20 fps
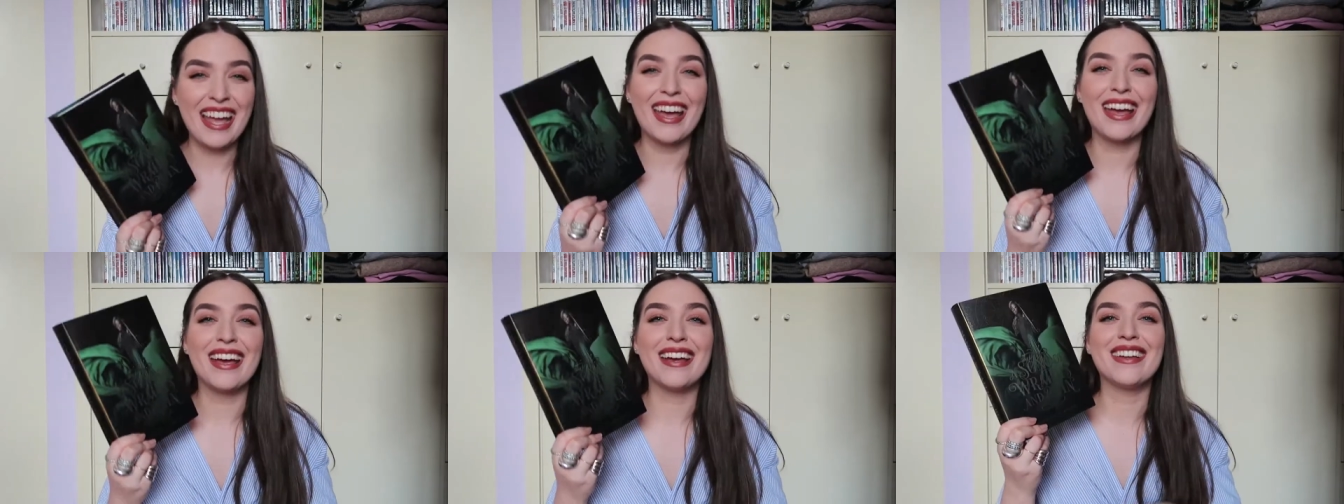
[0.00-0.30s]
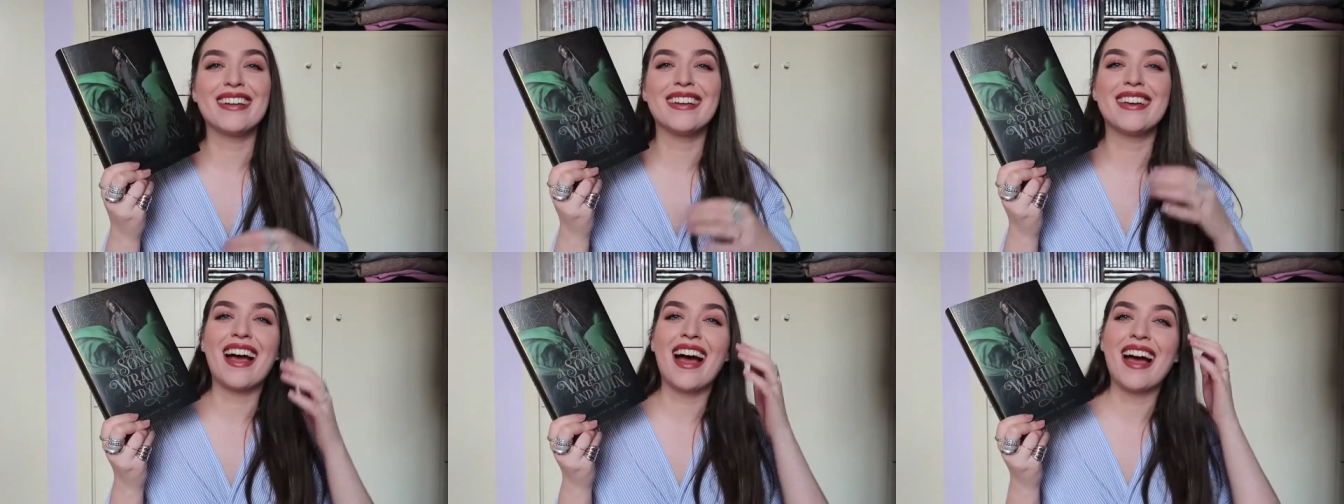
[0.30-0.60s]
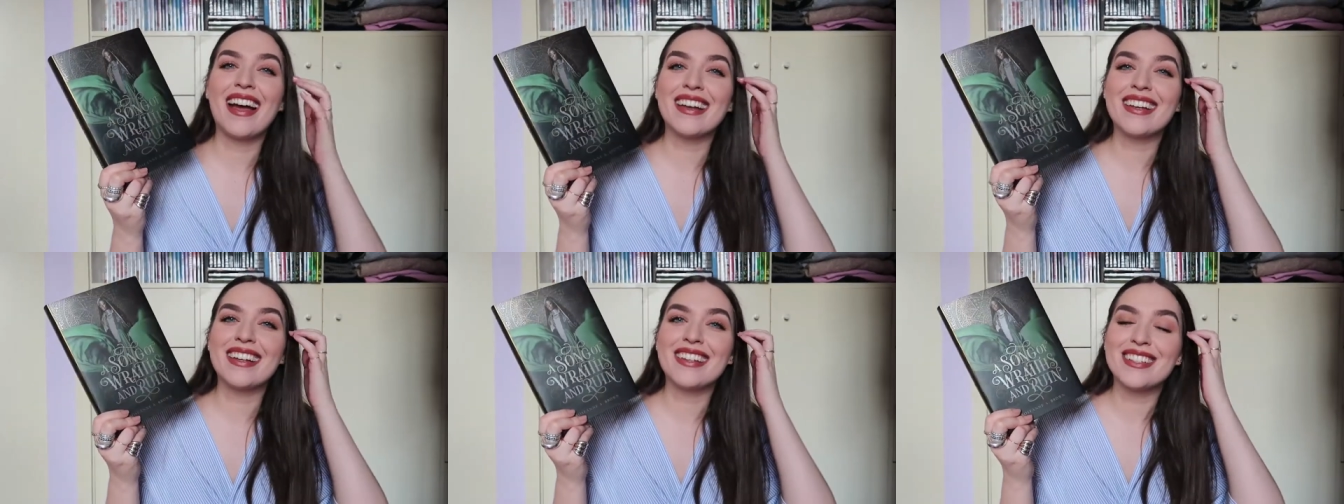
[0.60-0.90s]
and
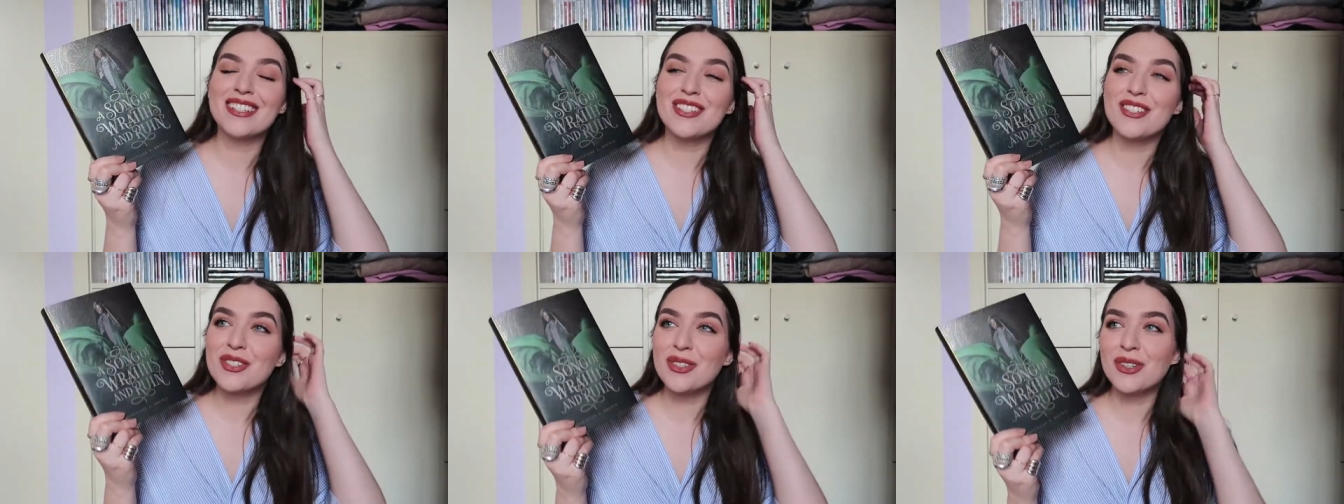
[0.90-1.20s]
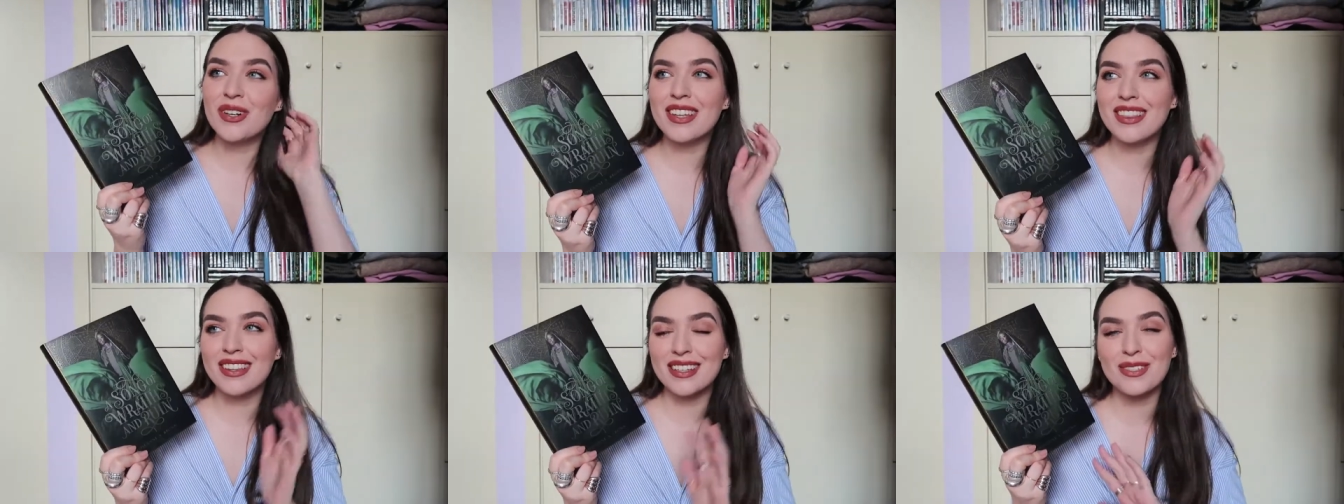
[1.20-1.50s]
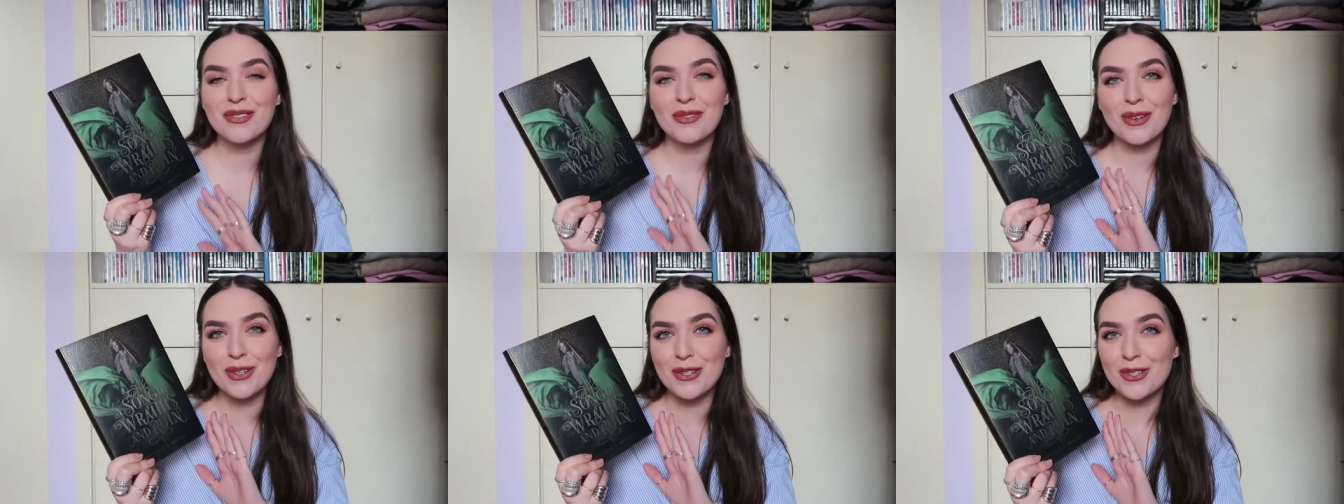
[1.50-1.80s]
I enjoyed
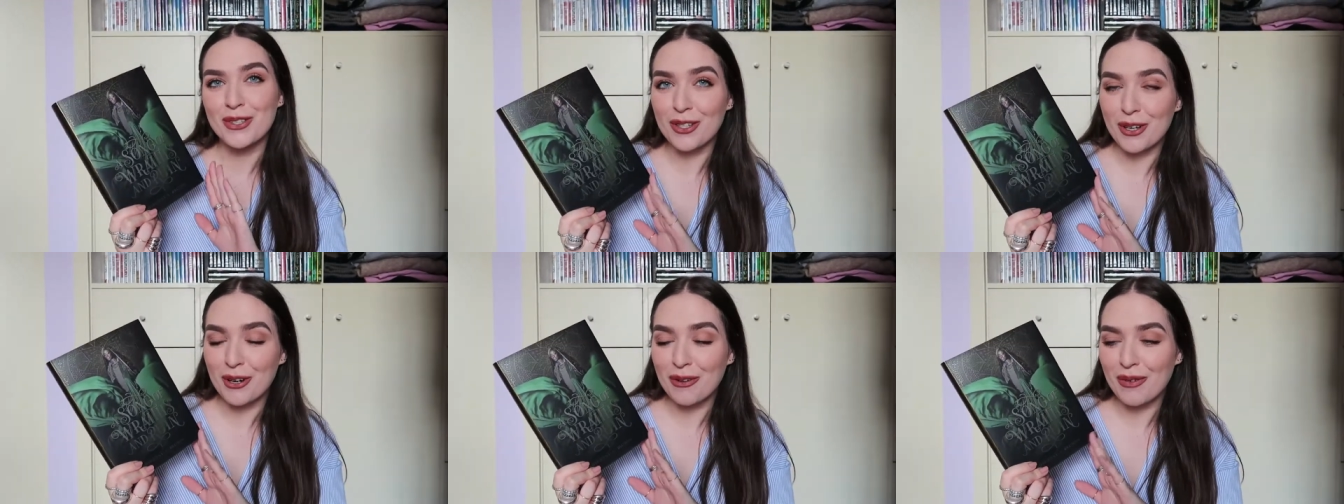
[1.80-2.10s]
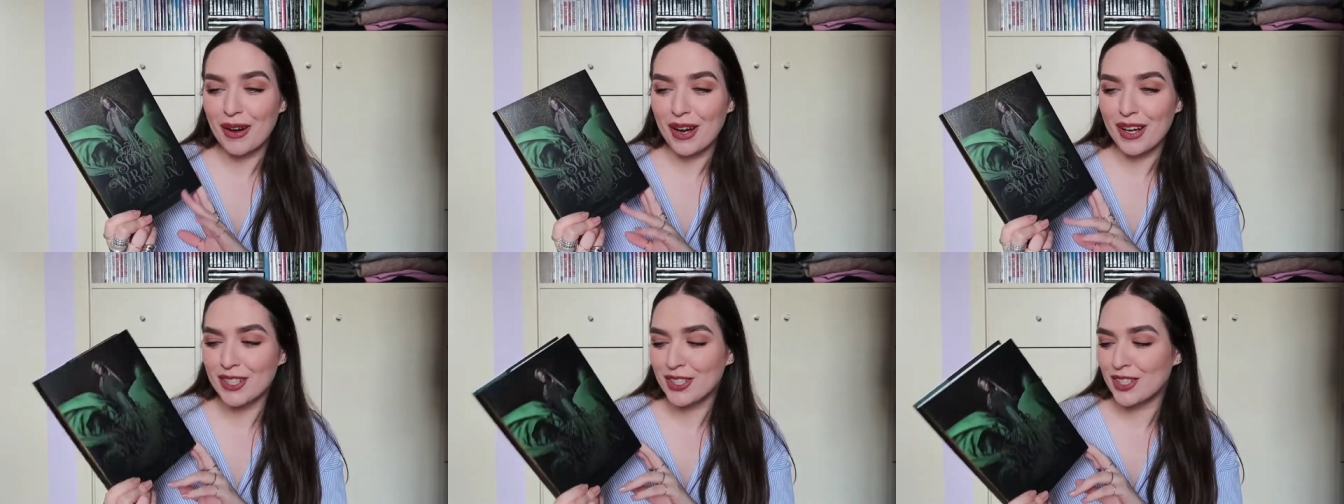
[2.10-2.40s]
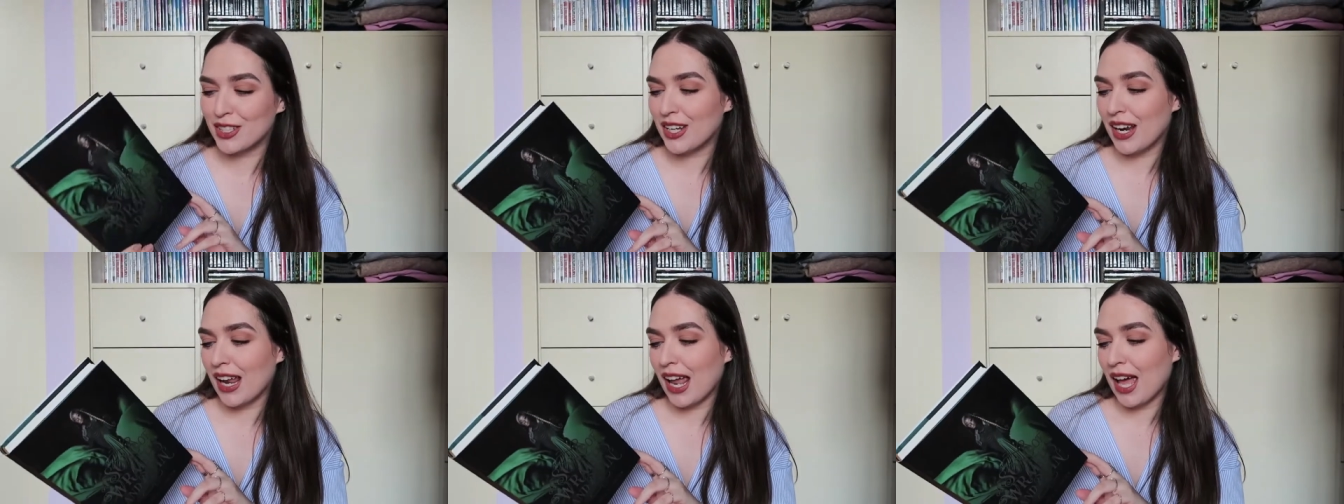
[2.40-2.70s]
this one so
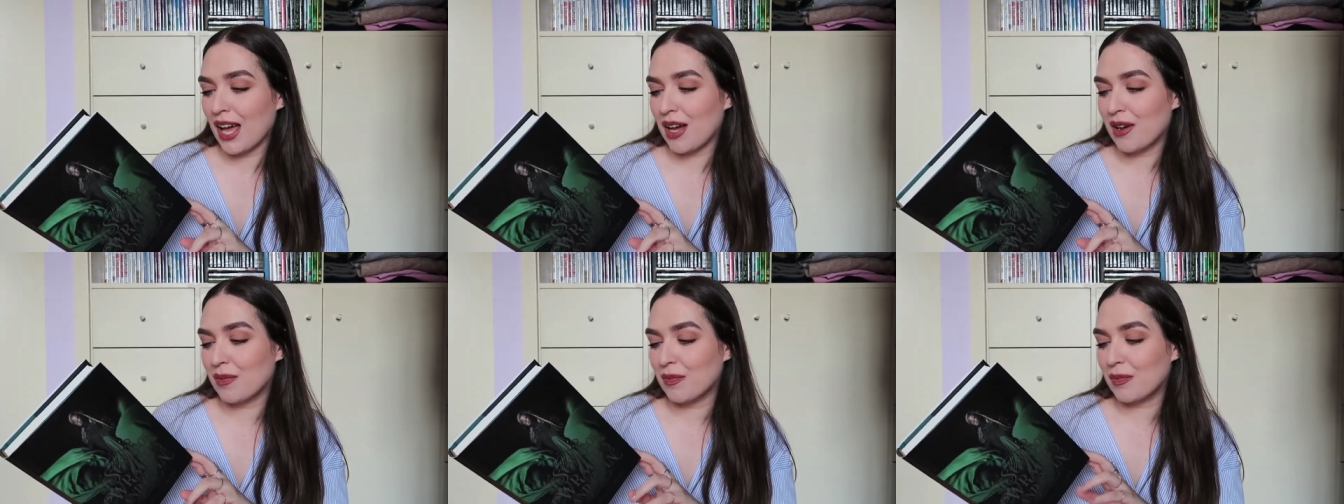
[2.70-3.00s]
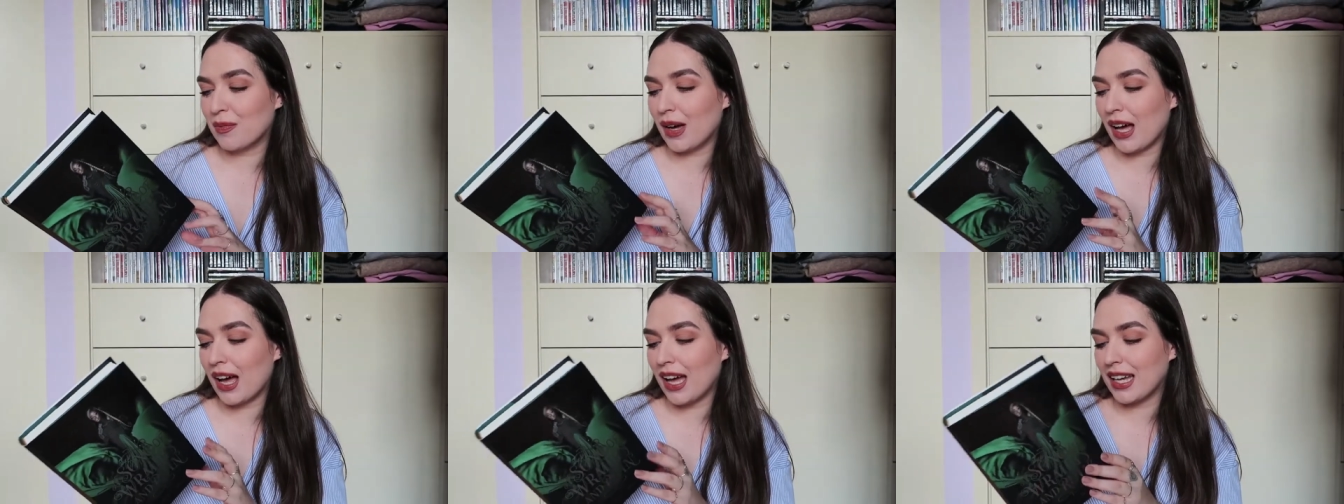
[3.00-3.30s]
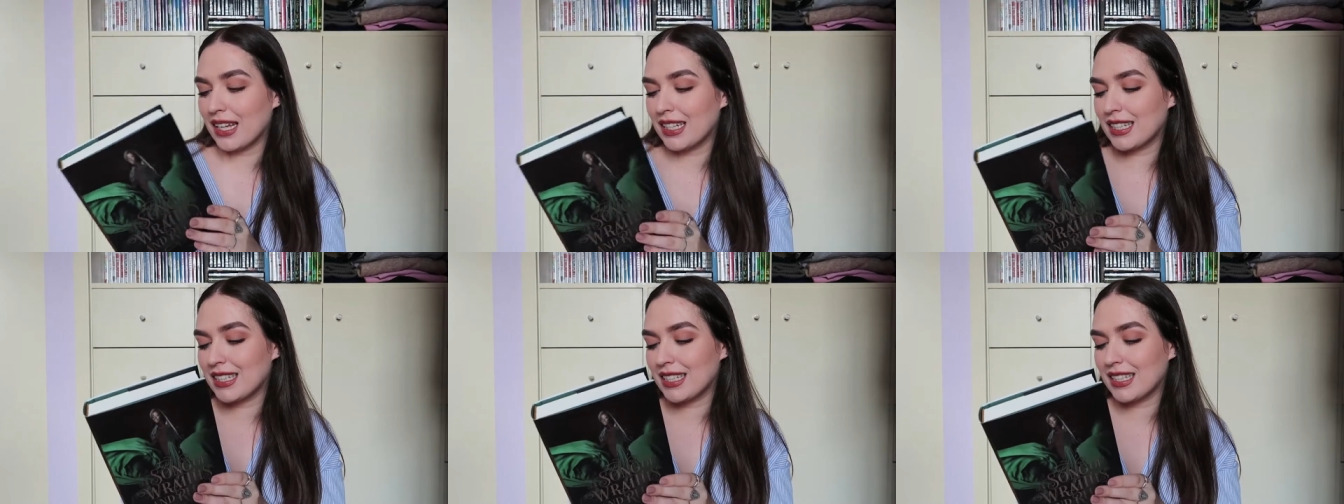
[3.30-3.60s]
much,
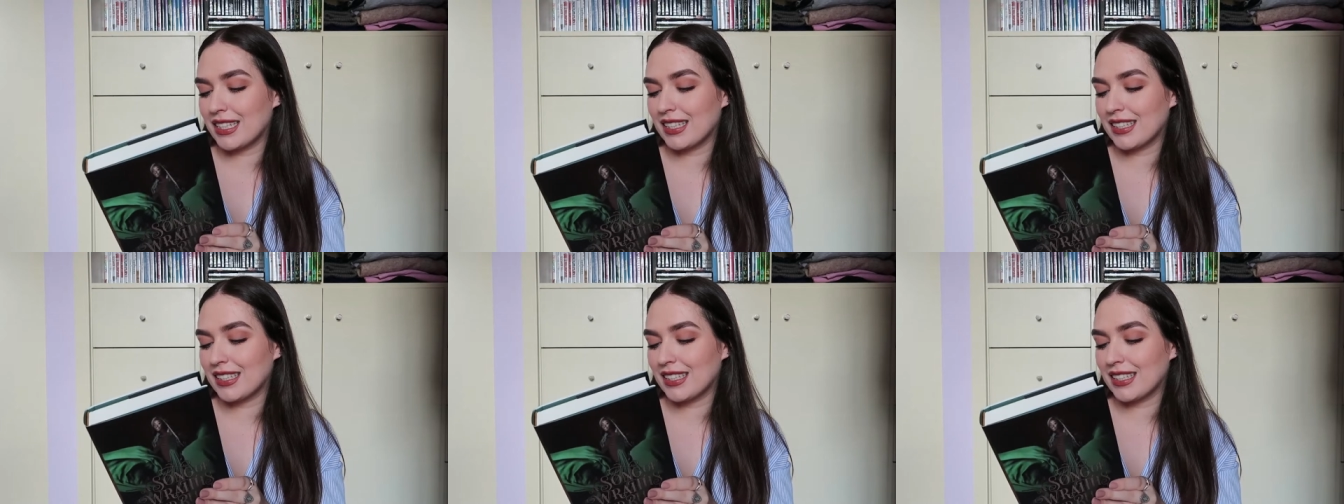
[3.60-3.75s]
but